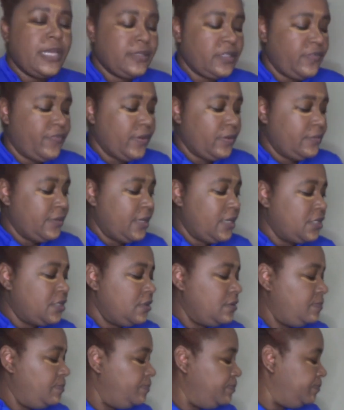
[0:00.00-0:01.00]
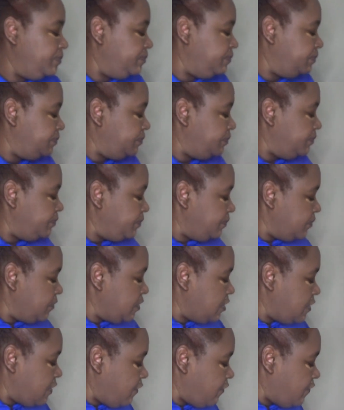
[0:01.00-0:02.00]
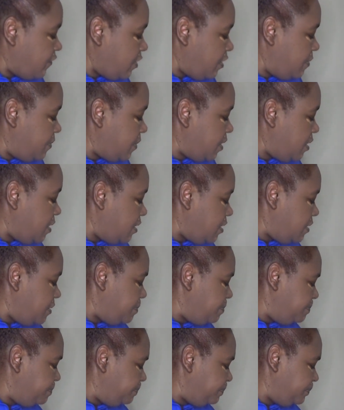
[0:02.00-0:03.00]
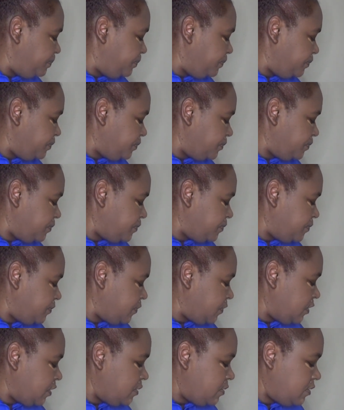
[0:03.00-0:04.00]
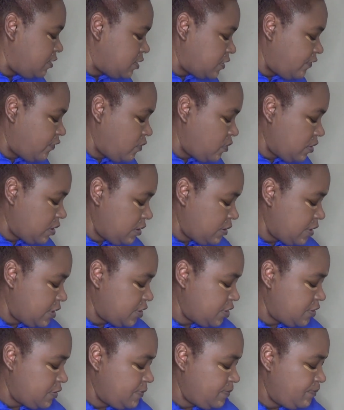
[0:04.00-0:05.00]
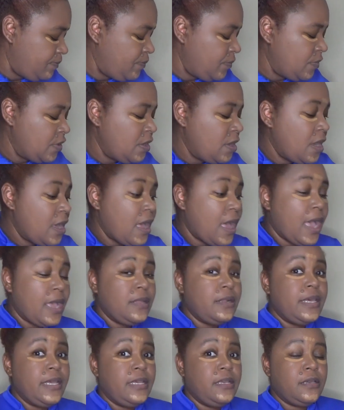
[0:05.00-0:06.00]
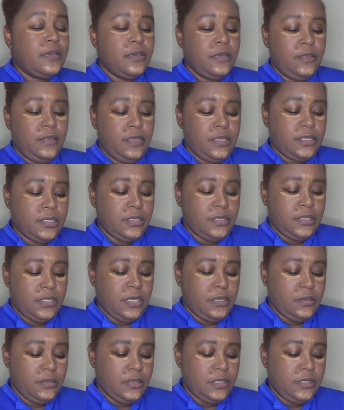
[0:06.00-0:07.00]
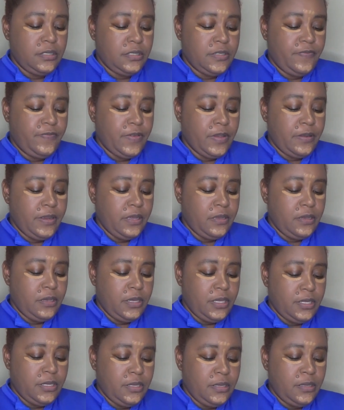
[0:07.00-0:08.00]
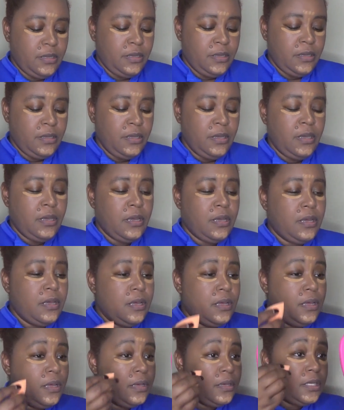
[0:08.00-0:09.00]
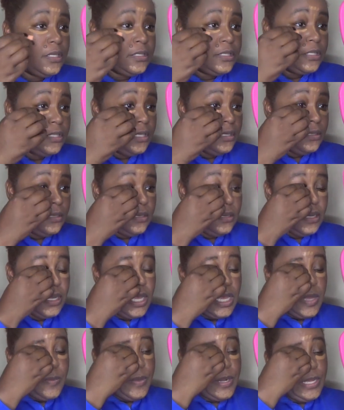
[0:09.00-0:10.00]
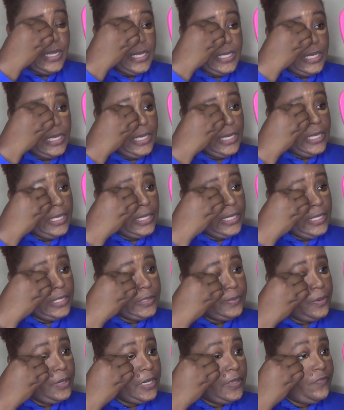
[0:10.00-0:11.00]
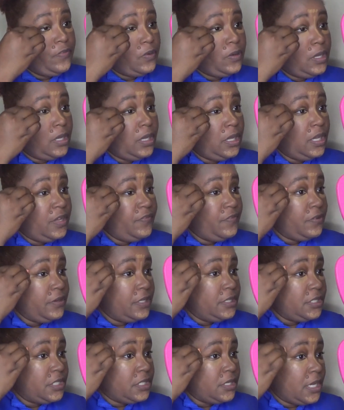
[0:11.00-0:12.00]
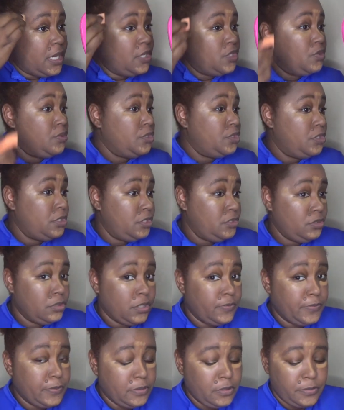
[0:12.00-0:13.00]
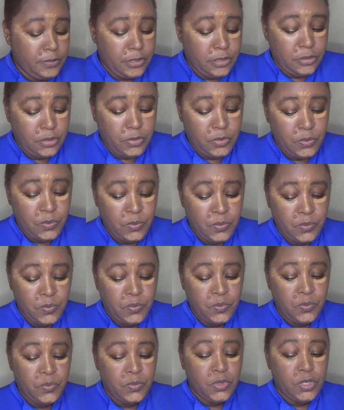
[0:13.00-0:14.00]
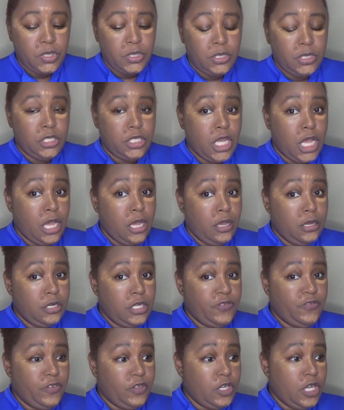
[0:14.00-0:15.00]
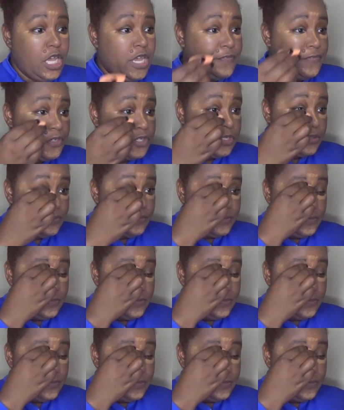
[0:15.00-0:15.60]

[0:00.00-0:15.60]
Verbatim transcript: like the foundation from um, the Sephora collection. I like this concealer. This is a very good uh, concealer, but again, it is pretty for coverage. As you can see, look up for coverage. Now this for coverage.